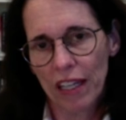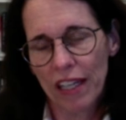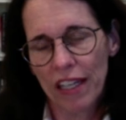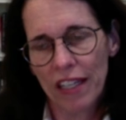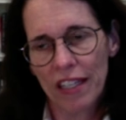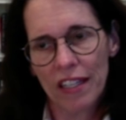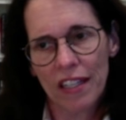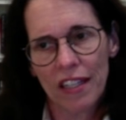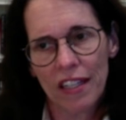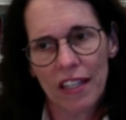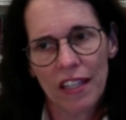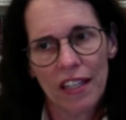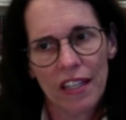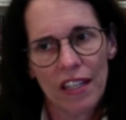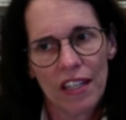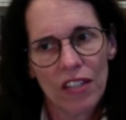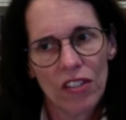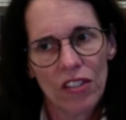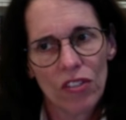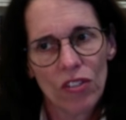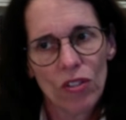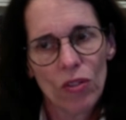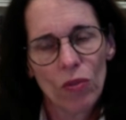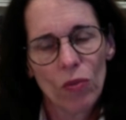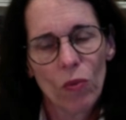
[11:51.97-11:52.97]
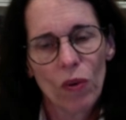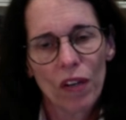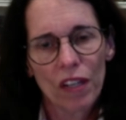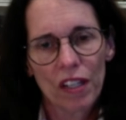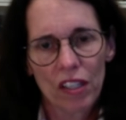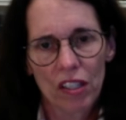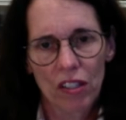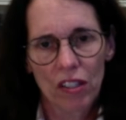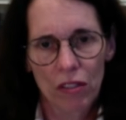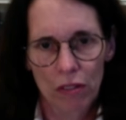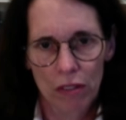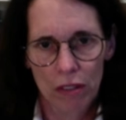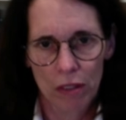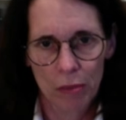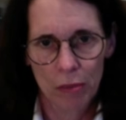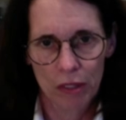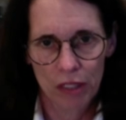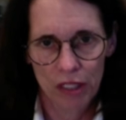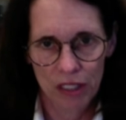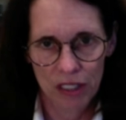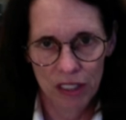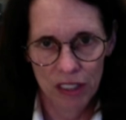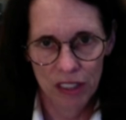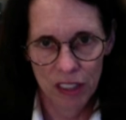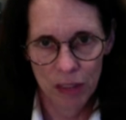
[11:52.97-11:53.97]
And you don't want to go to an
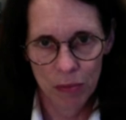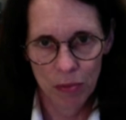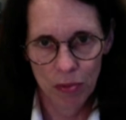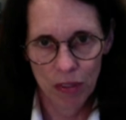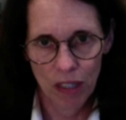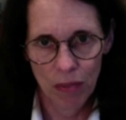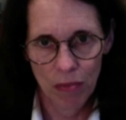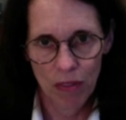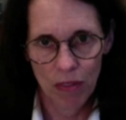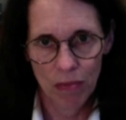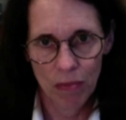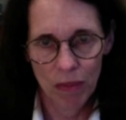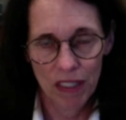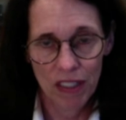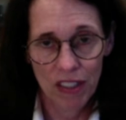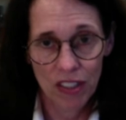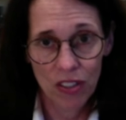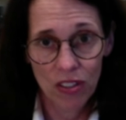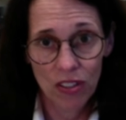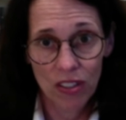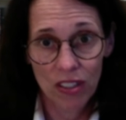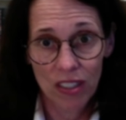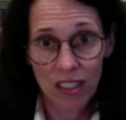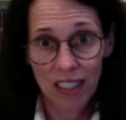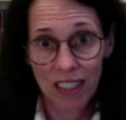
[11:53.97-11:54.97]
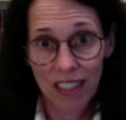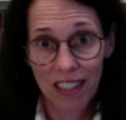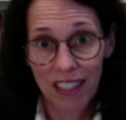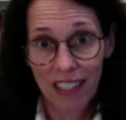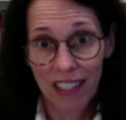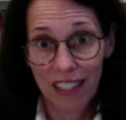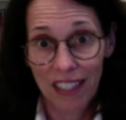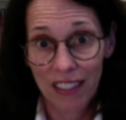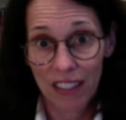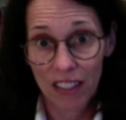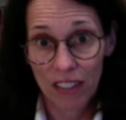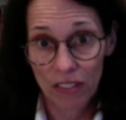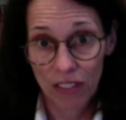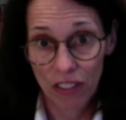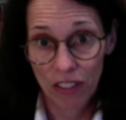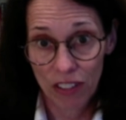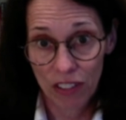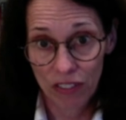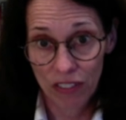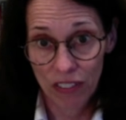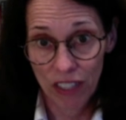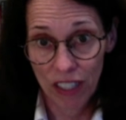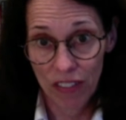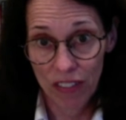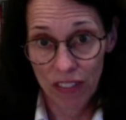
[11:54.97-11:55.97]
emergency department because you could get
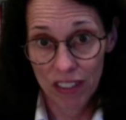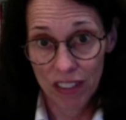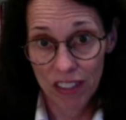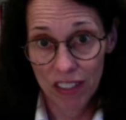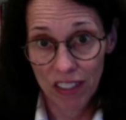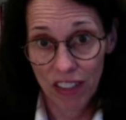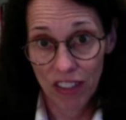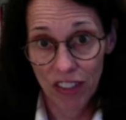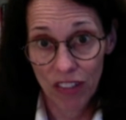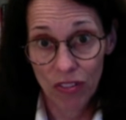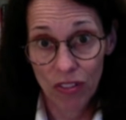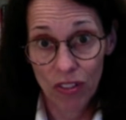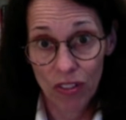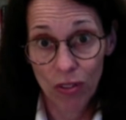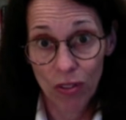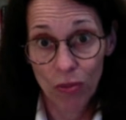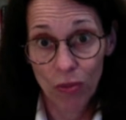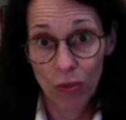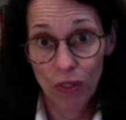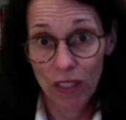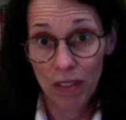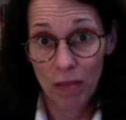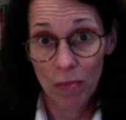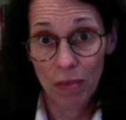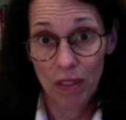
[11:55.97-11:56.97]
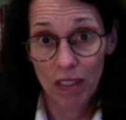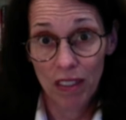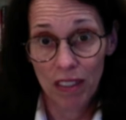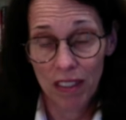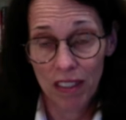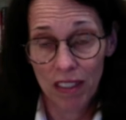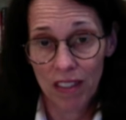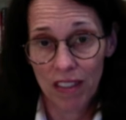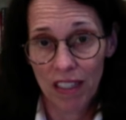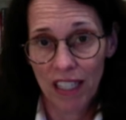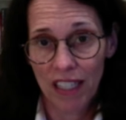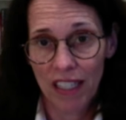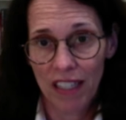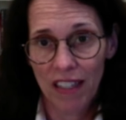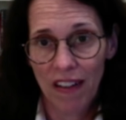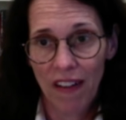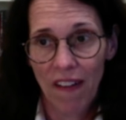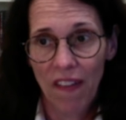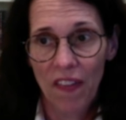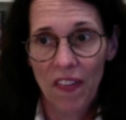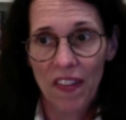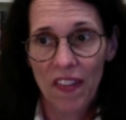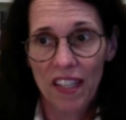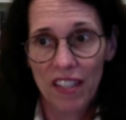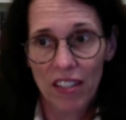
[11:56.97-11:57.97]
coronavirus there. You don't want to be there. And
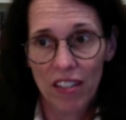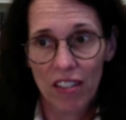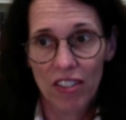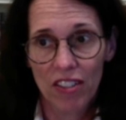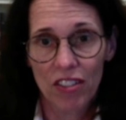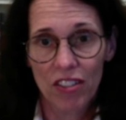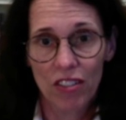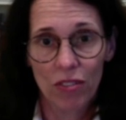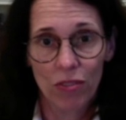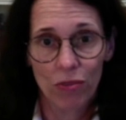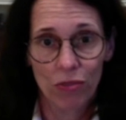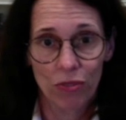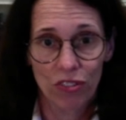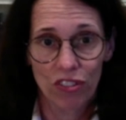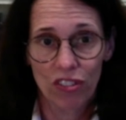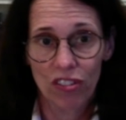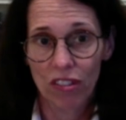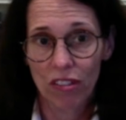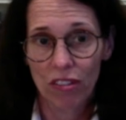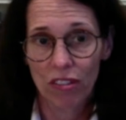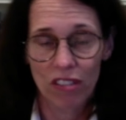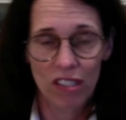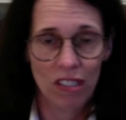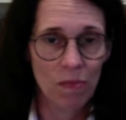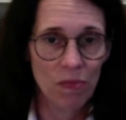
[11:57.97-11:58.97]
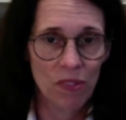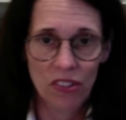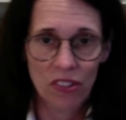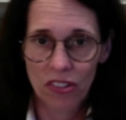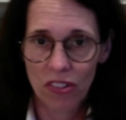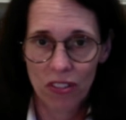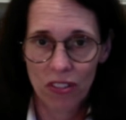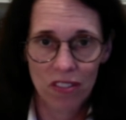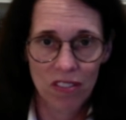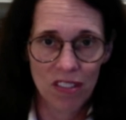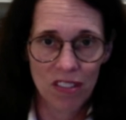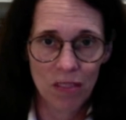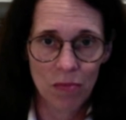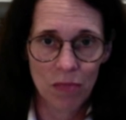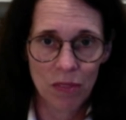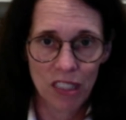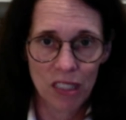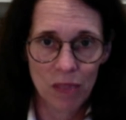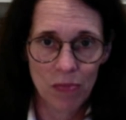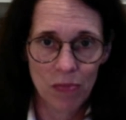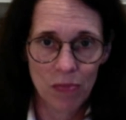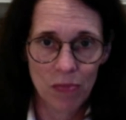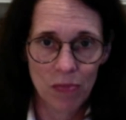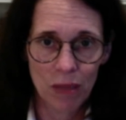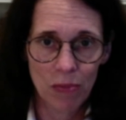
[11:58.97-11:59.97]
it also slows up the system because
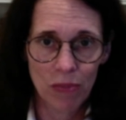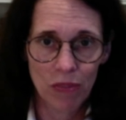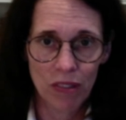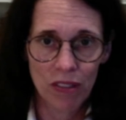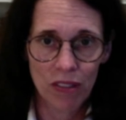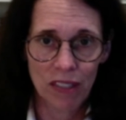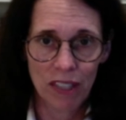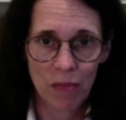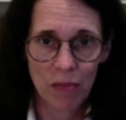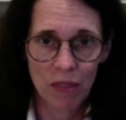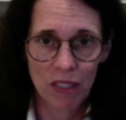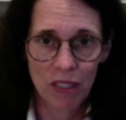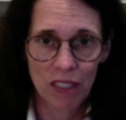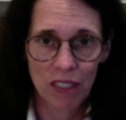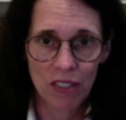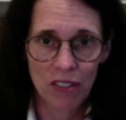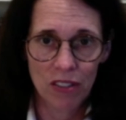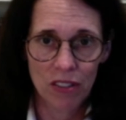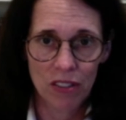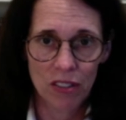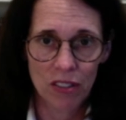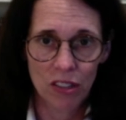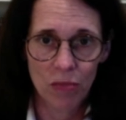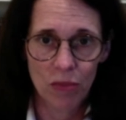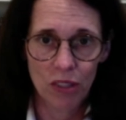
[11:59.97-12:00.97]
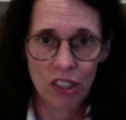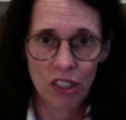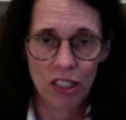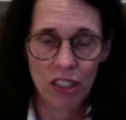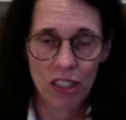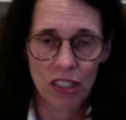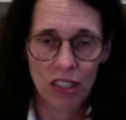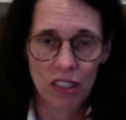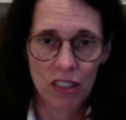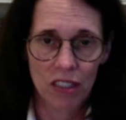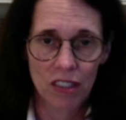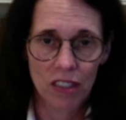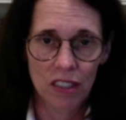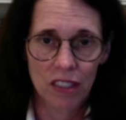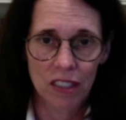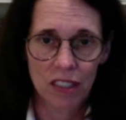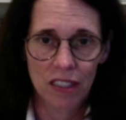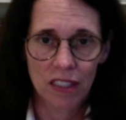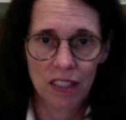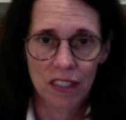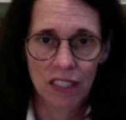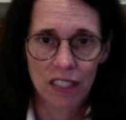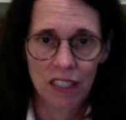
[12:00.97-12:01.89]
people with diabetes are so much harder to